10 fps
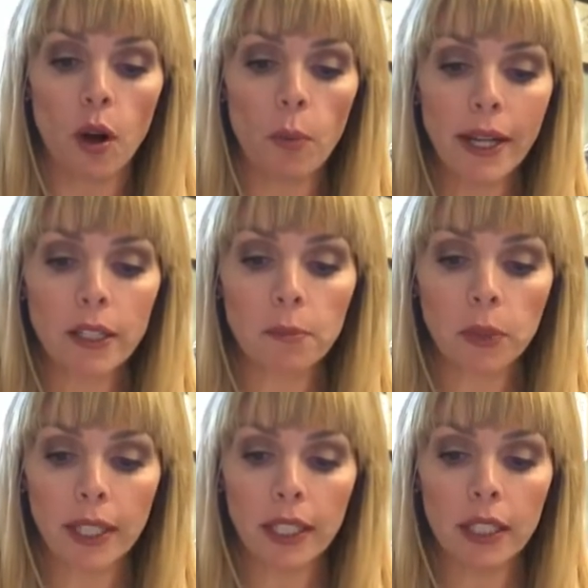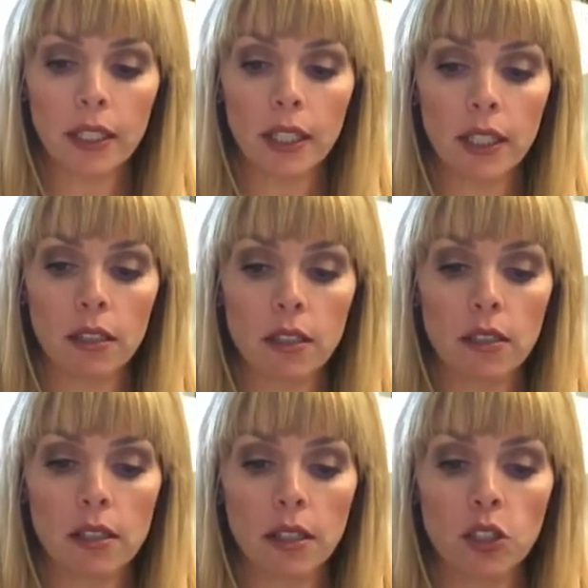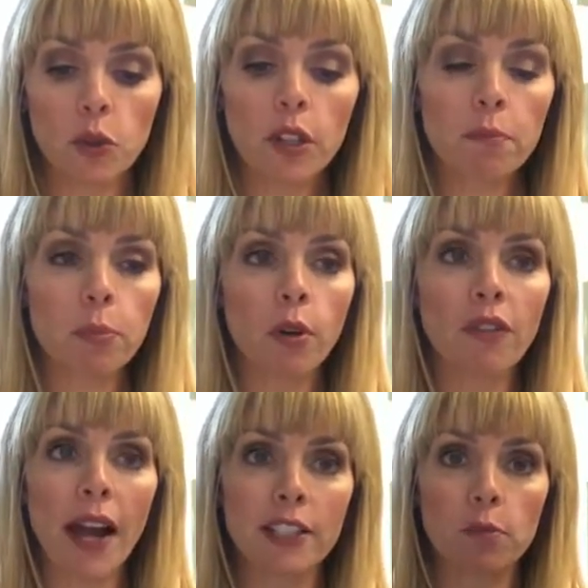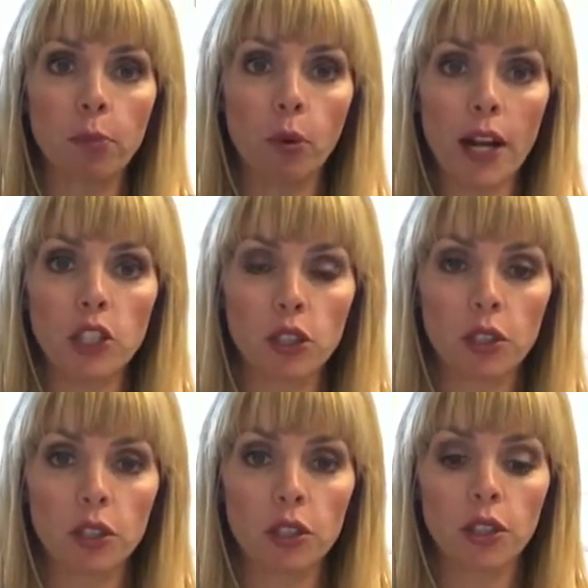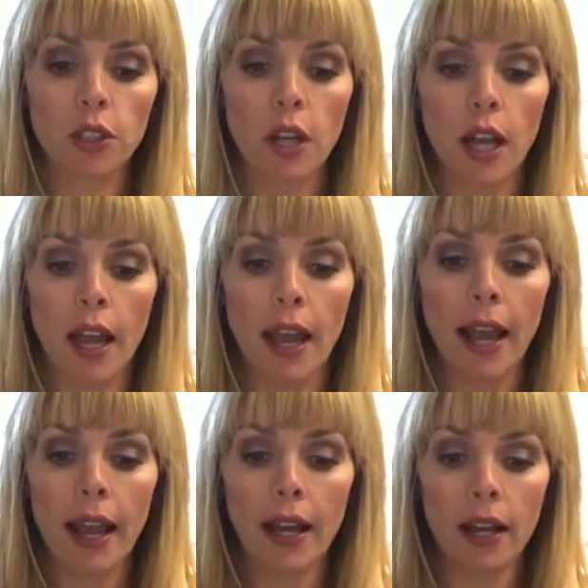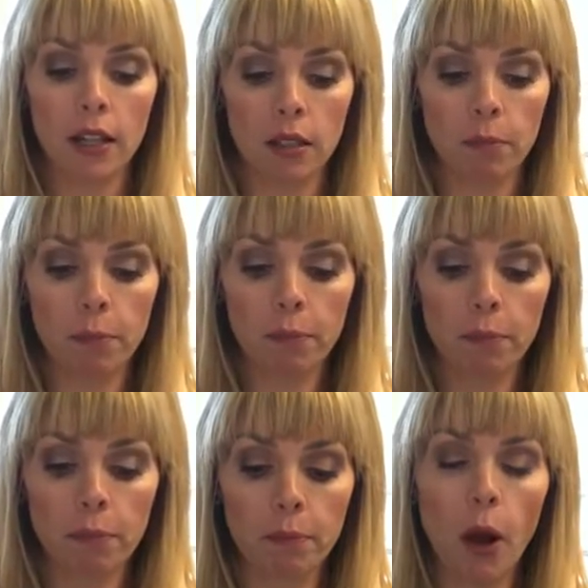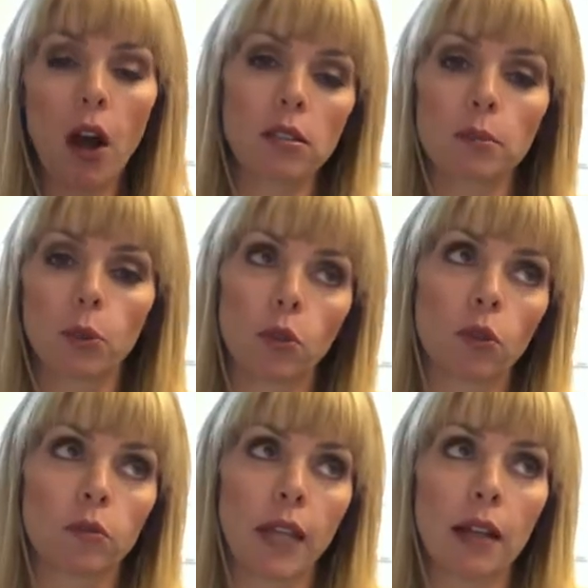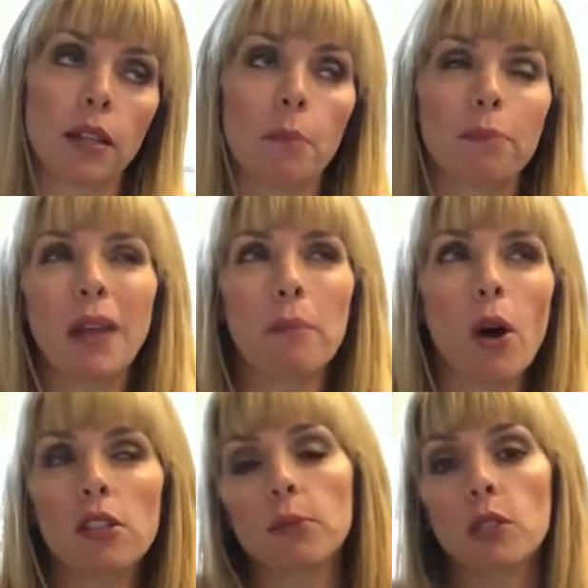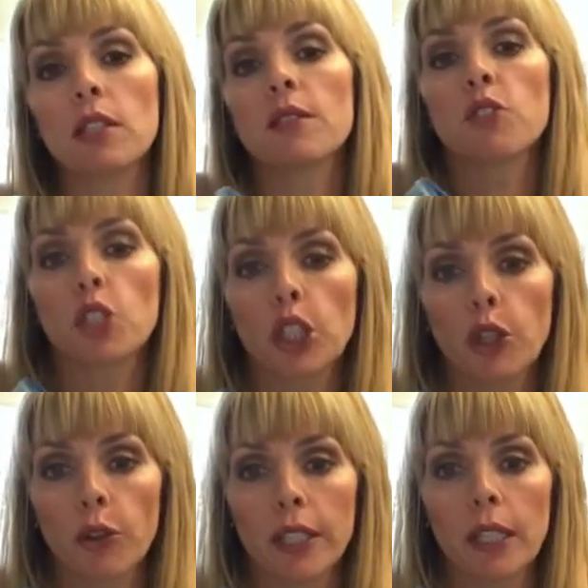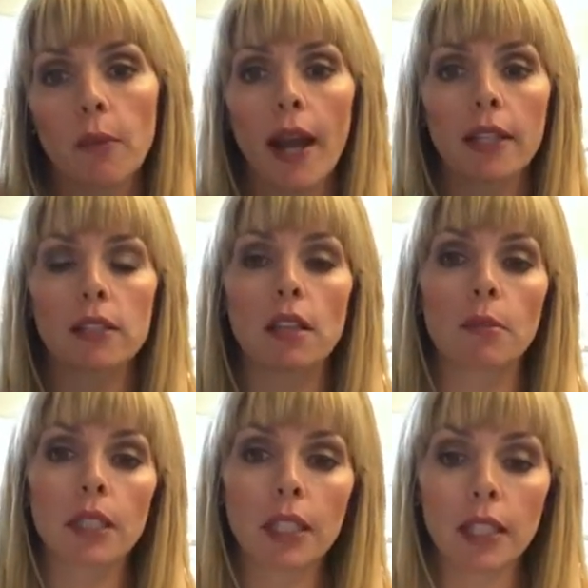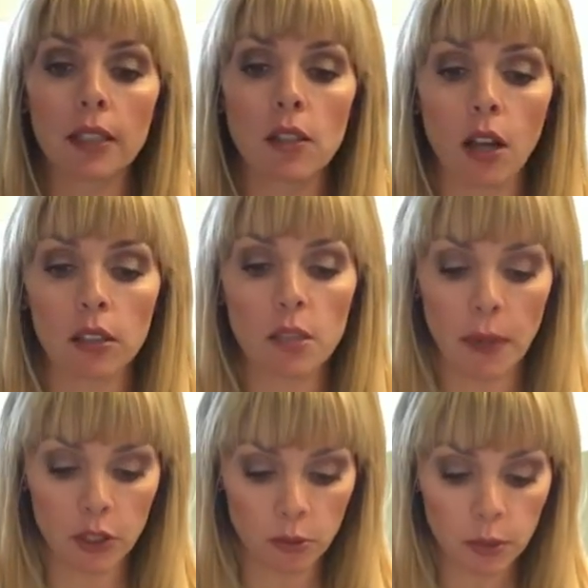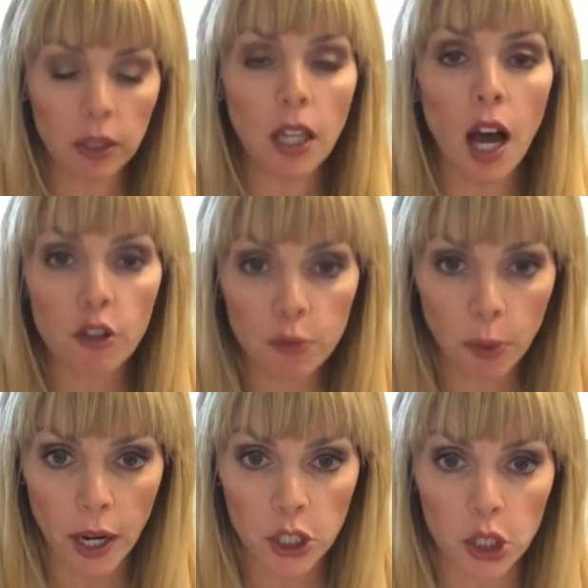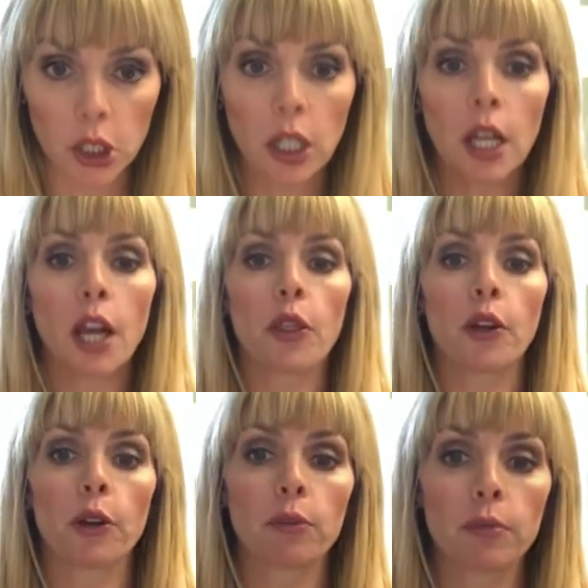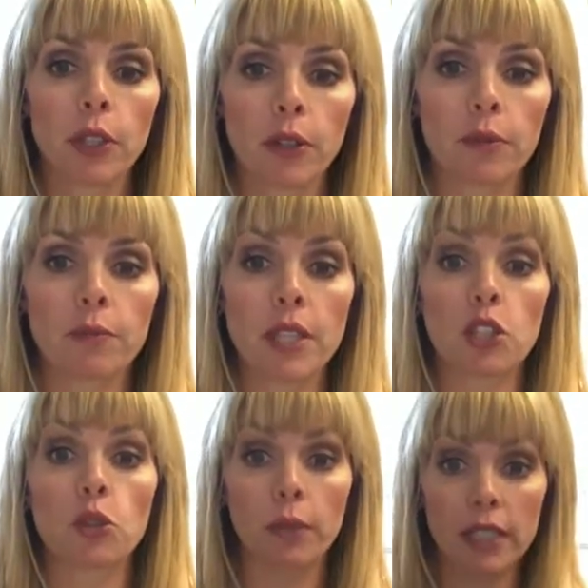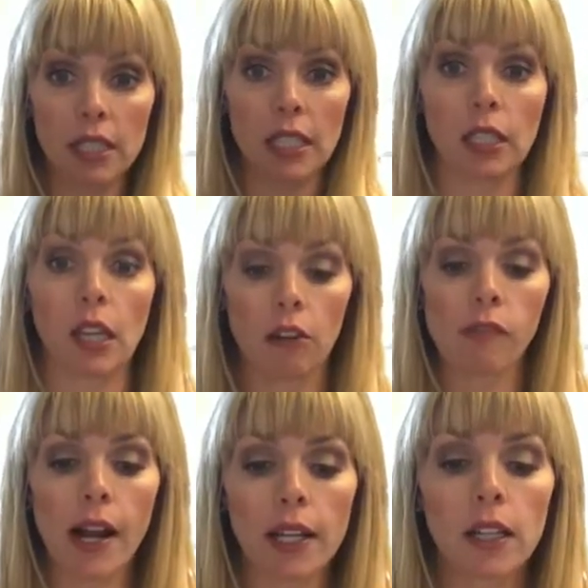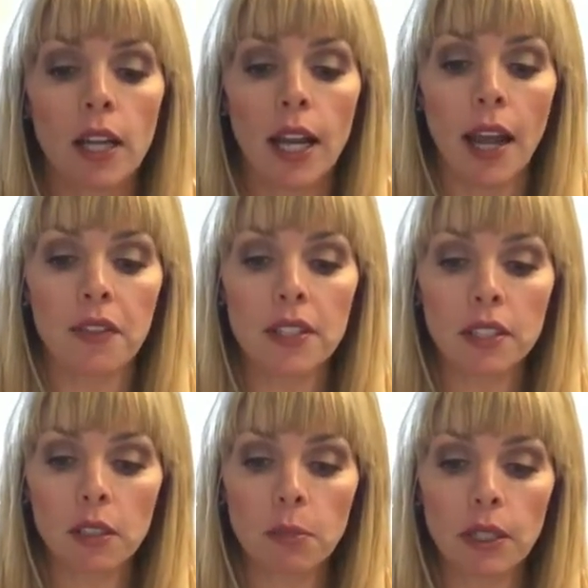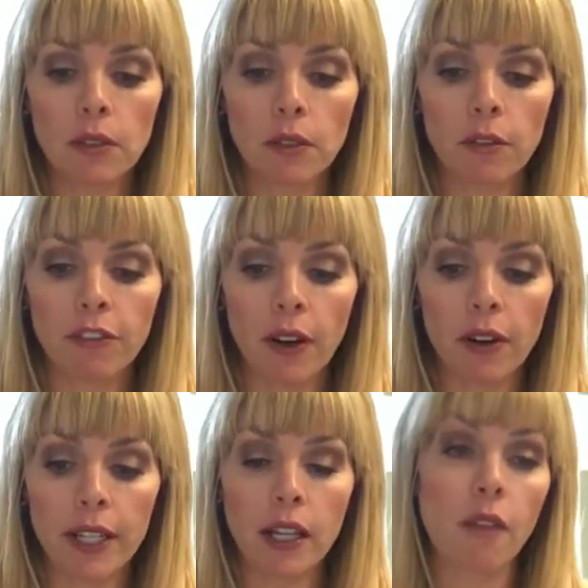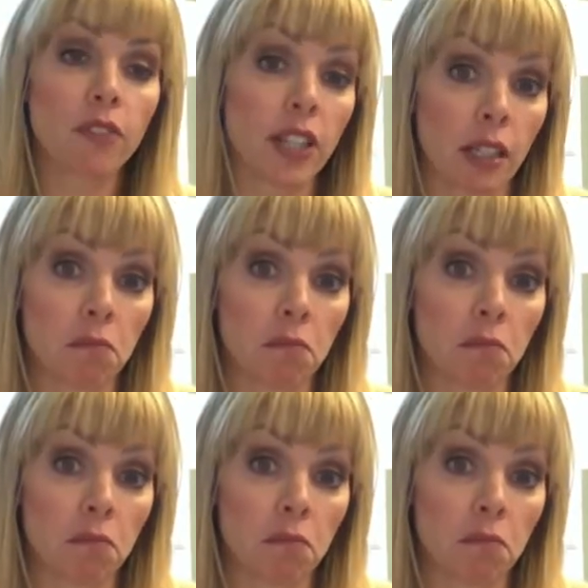a weighted blanket is sort of provides pressure and possible that possible sense of security, right? Some of the kids on the spectrum love pressure. They're sensory seeking, right? And this can be very comforting